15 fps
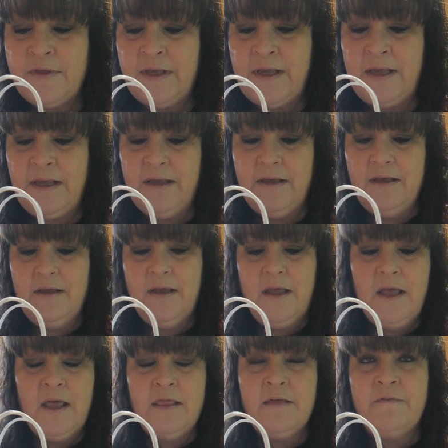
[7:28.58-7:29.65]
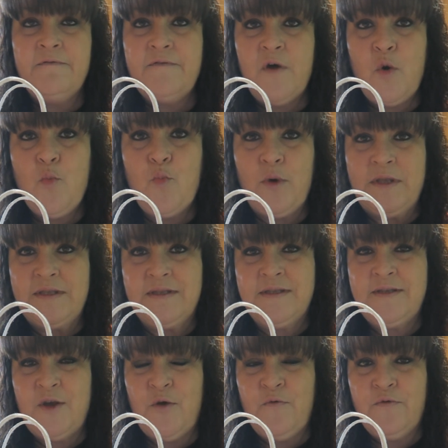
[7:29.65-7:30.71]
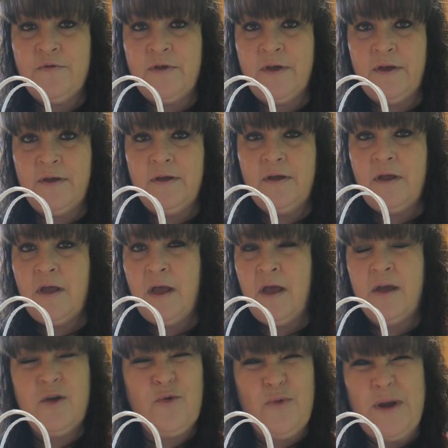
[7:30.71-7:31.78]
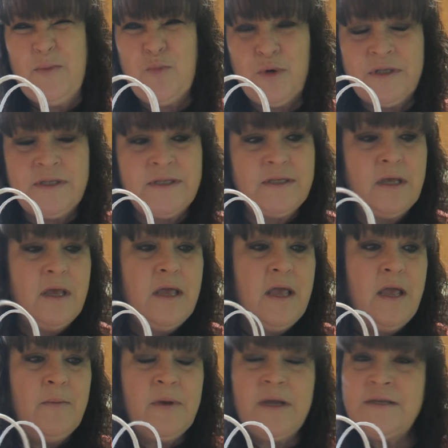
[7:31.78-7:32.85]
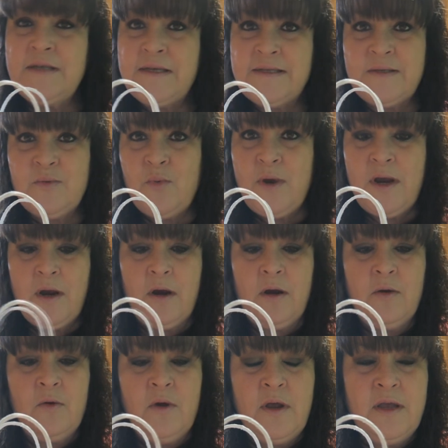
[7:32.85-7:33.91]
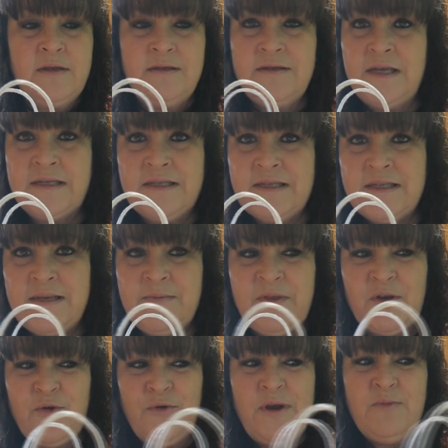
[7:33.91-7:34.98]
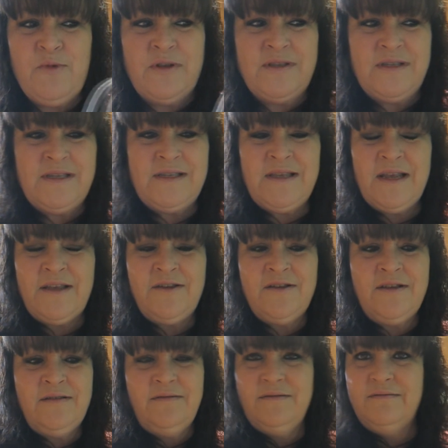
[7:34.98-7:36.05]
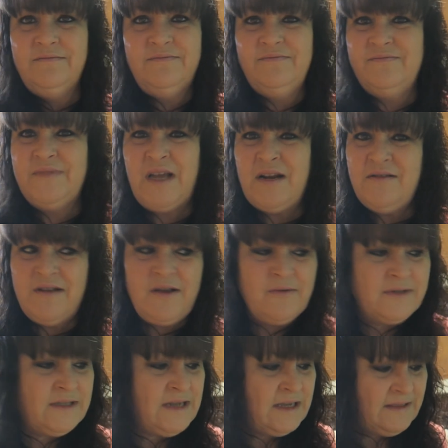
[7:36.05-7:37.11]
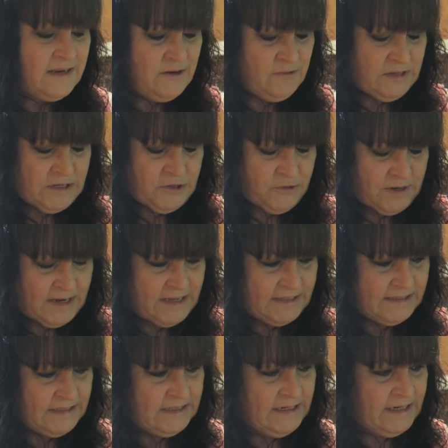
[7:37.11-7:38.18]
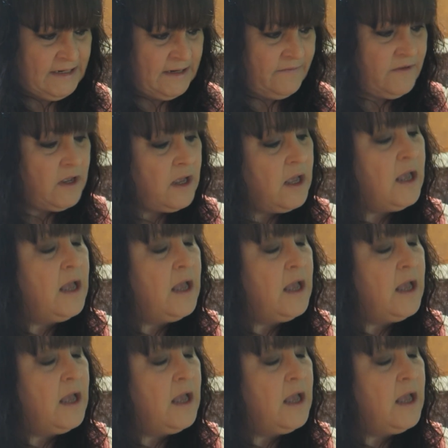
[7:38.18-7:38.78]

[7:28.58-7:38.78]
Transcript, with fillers: the, the foam ones over the uh, cream ones because I swear it doesn't seem the cream ones. It's like, I don't know, it's like they don't get your hands clean enough.